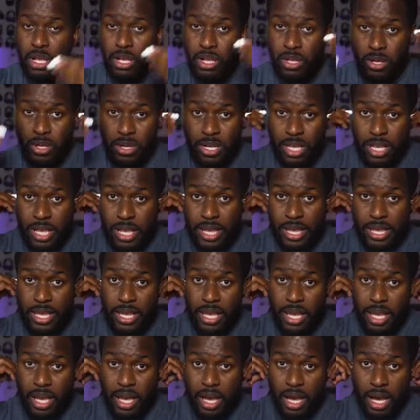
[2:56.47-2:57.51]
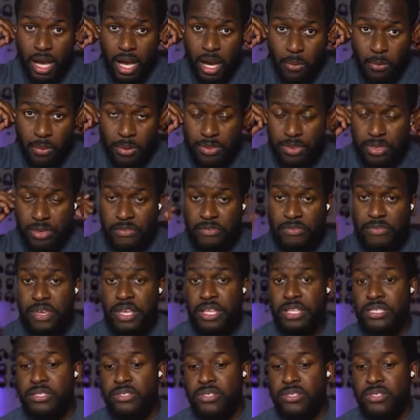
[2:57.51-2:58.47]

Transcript: look like with their fit.